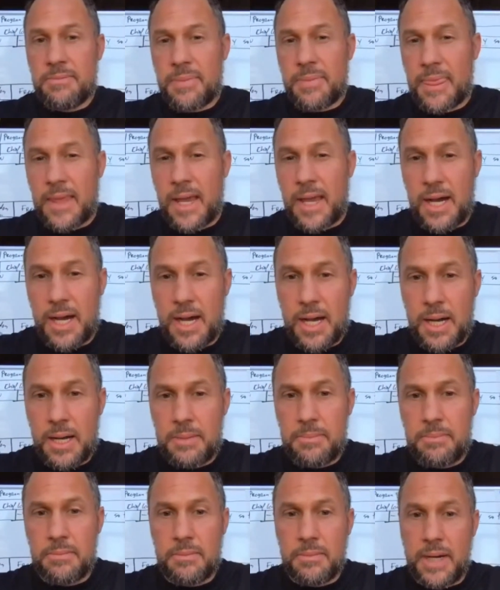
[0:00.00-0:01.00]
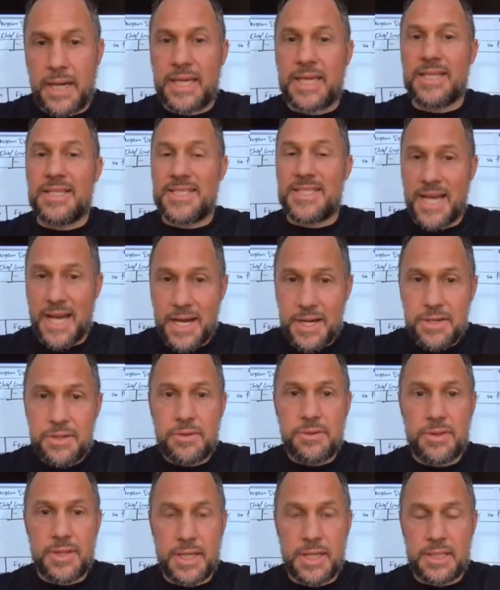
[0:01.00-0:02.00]
I can tell
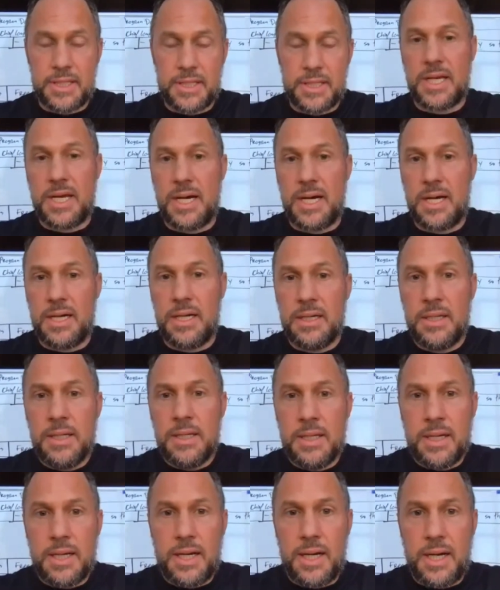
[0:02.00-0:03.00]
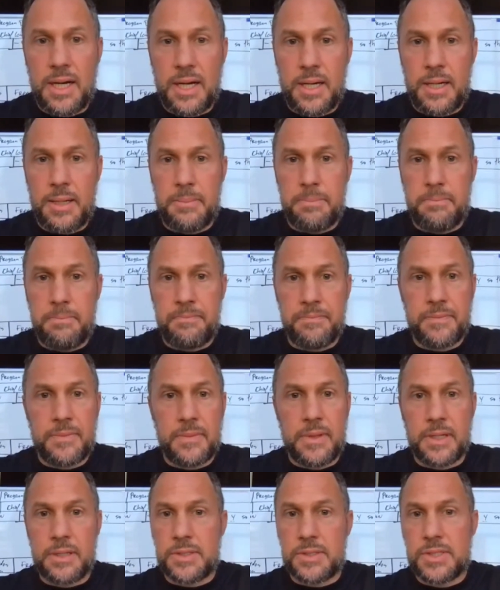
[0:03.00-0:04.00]
you that
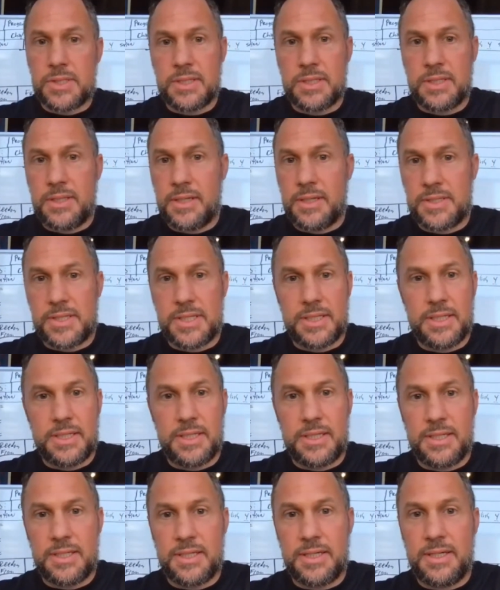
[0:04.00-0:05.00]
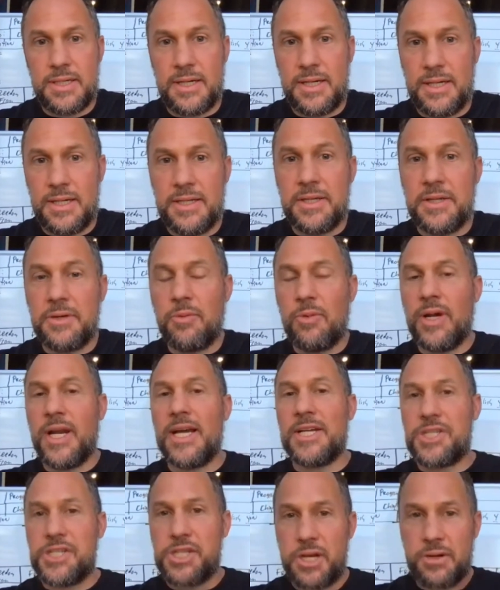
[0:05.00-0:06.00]
there's what
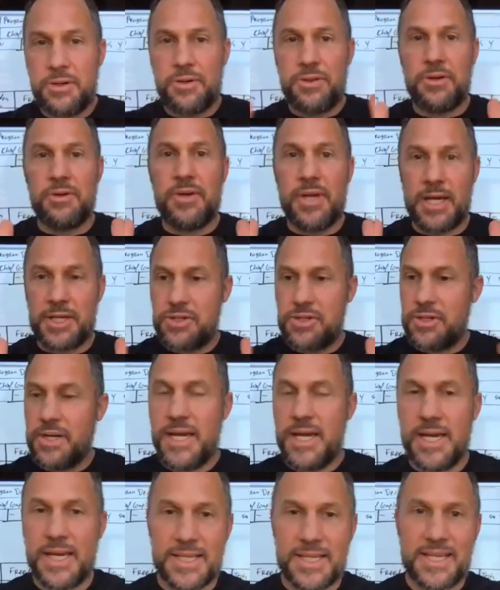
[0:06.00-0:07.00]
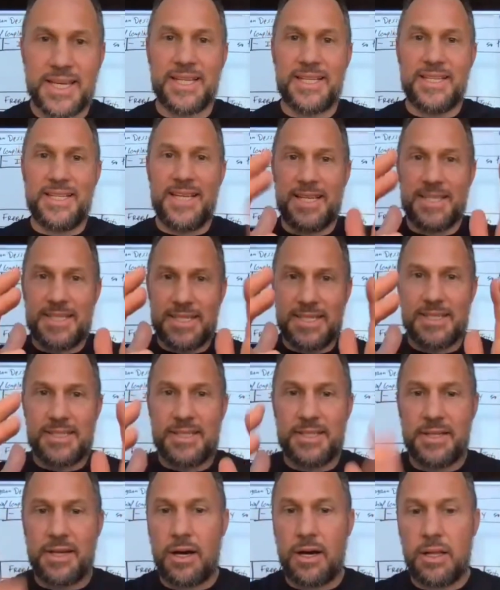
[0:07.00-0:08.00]
I shared with you yesterday. It condenses
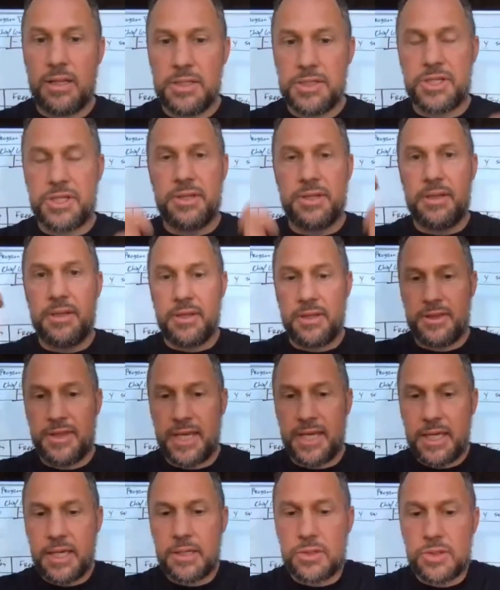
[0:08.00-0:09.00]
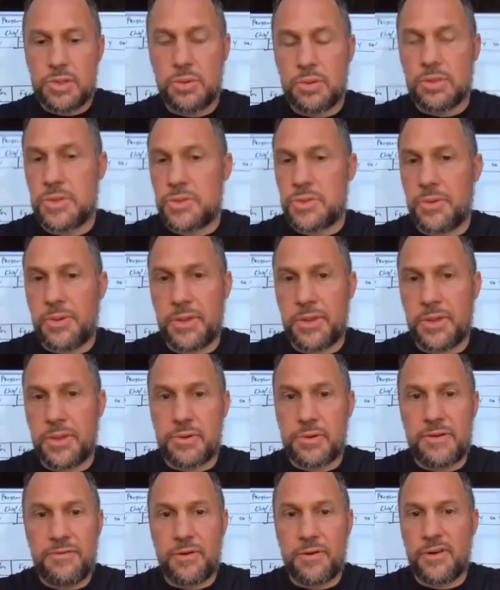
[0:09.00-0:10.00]
the knowledge, and then the thinking tools with the
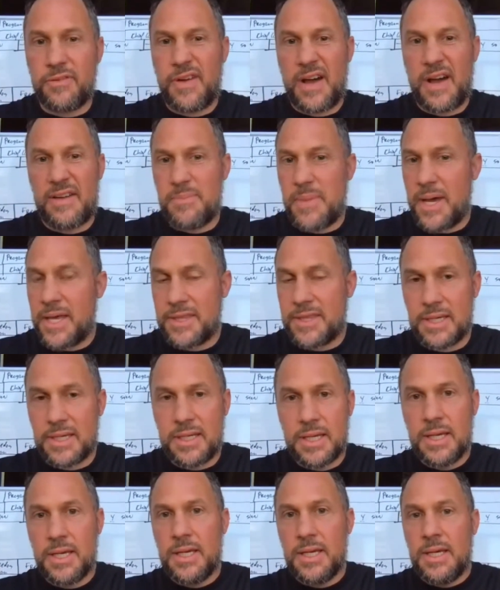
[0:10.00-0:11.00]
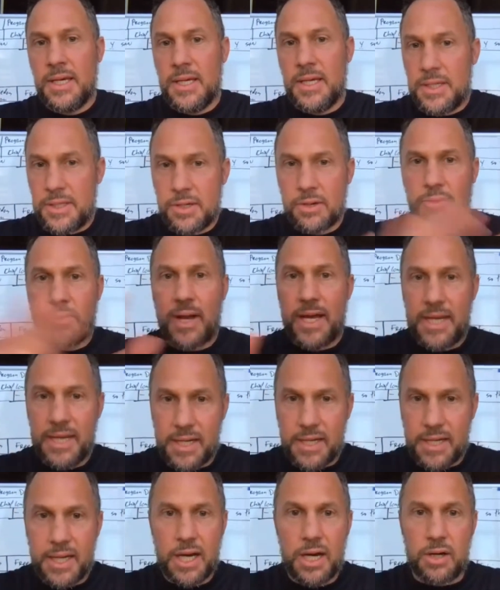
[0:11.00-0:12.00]
3-4-5 method. You're ready
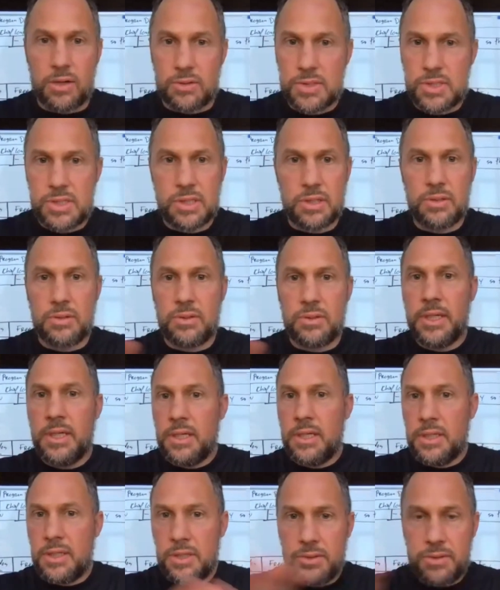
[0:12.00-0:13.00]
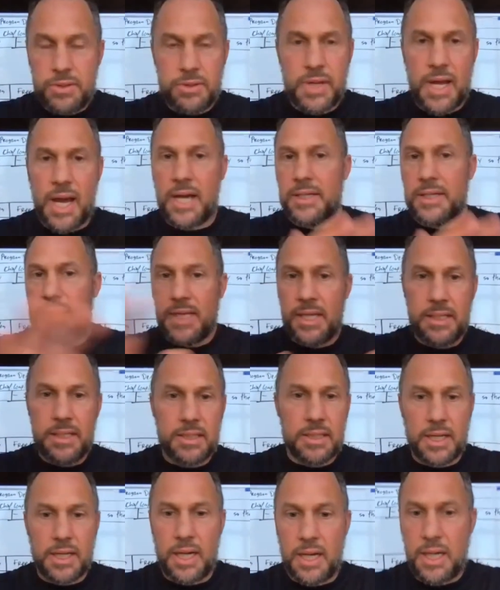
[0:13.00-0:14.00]
to go. So you do not need,
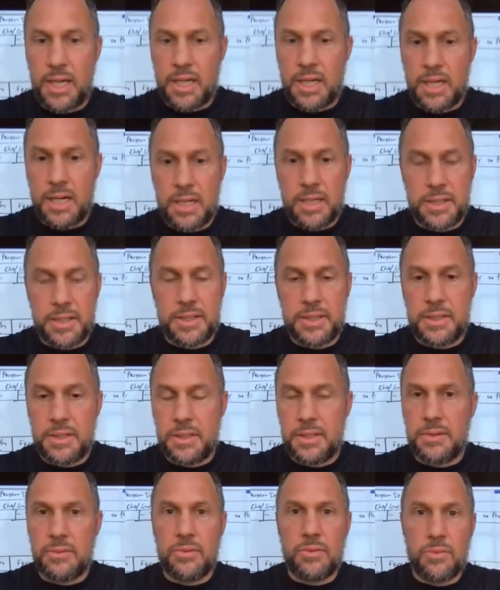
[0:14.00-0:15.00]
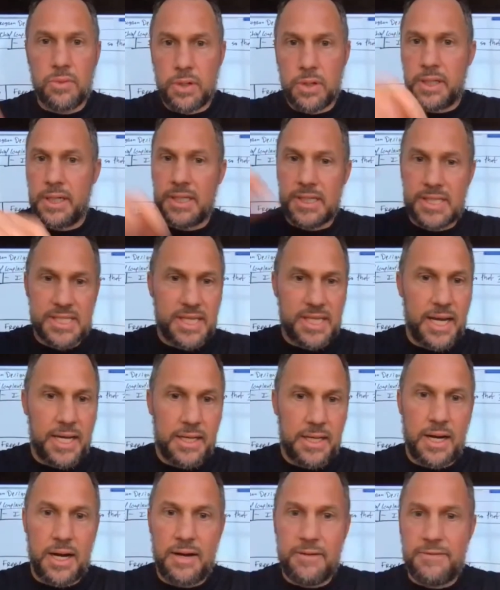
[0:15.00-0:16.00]
we're going to
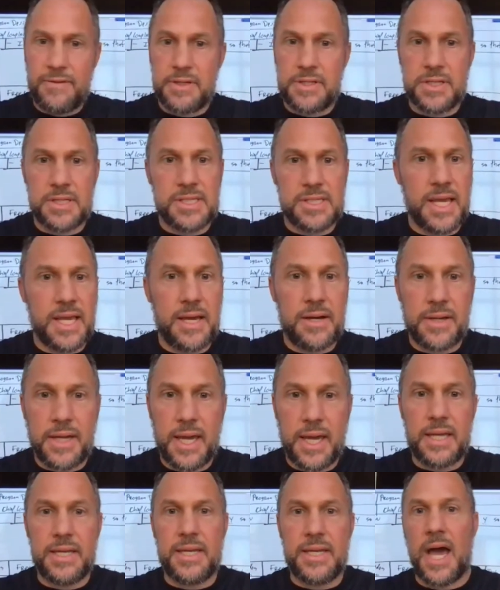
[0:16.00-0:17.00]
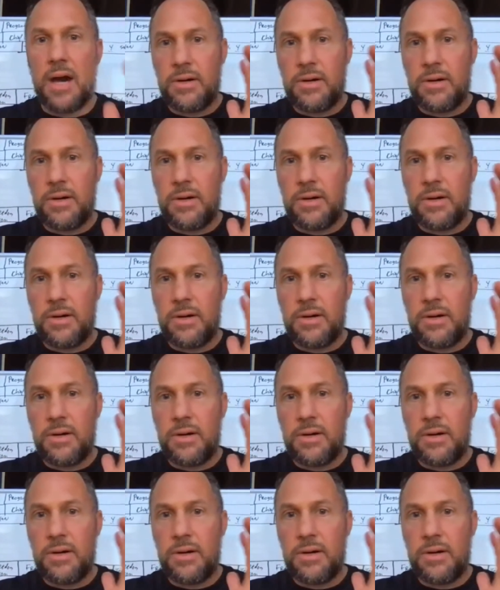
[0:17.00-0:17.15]
sign off and just say, okay, now